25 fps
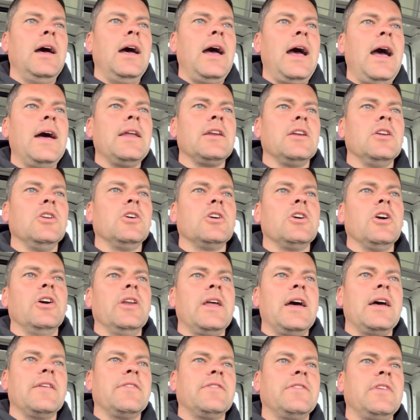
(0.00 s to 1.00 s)
had a look on
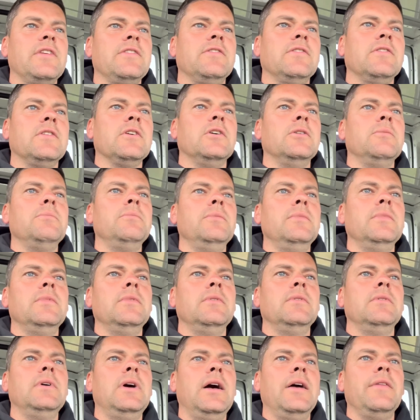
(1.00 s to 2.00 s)
our system,
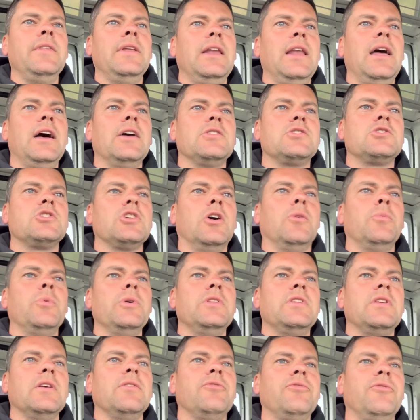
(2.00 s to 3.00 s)
and the last job we
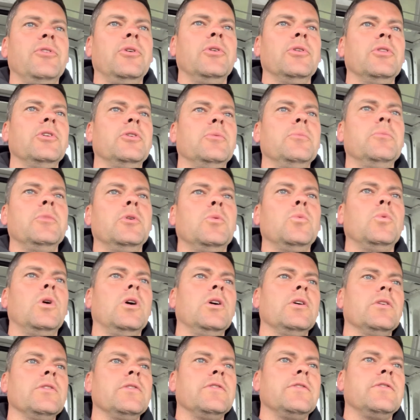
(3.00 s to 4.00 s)
did for them
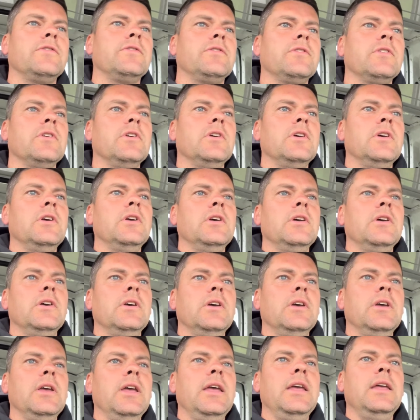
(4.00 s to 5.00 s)
was
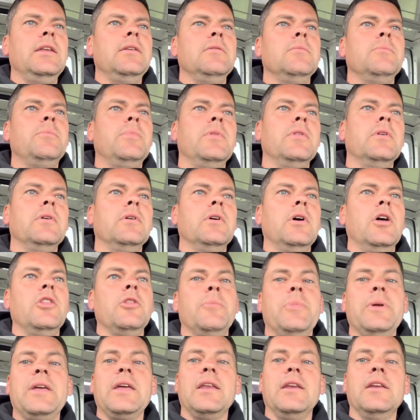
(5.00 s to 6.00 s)
at the
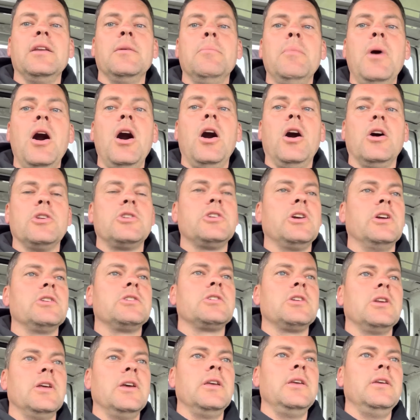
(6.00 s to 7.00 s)
beginning of March
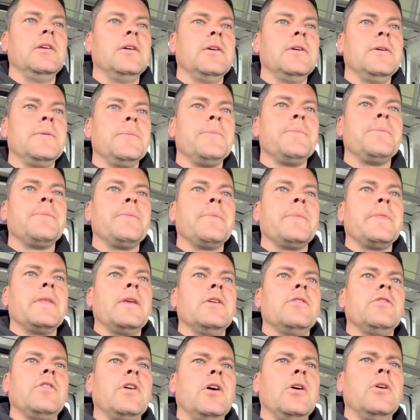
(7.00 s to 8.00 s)
actually.
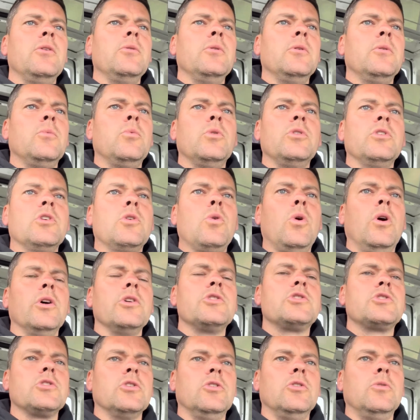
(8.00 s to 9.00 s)
So I'm not quite
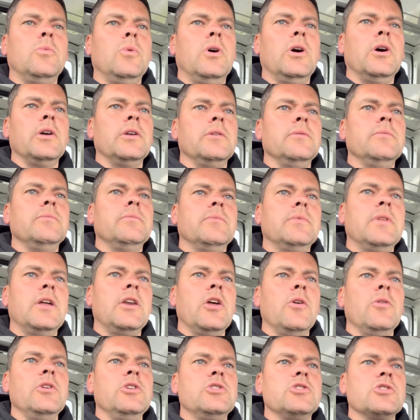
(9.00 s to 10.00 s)
sure why they'd
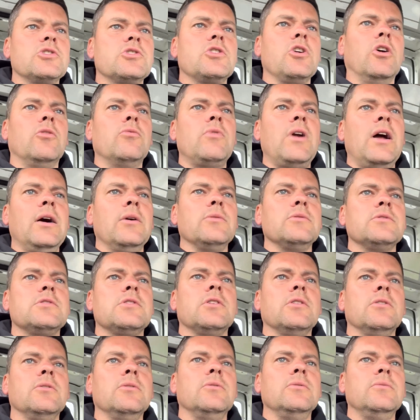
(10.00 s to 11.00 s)
only just got round
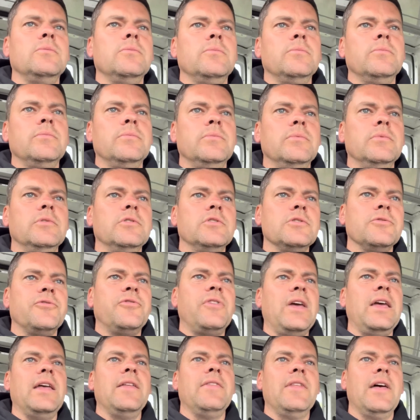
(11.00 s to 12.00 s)
to
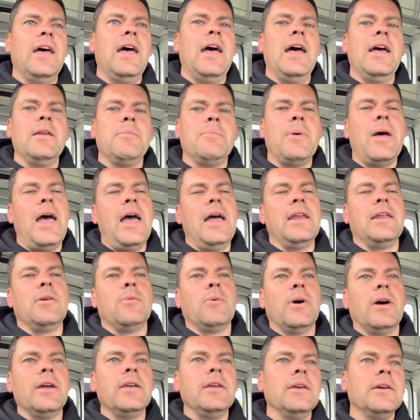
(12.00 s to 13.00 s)
fit in the head, but
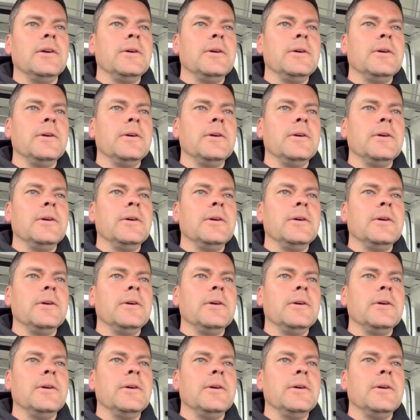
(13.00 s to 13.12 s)
anyway.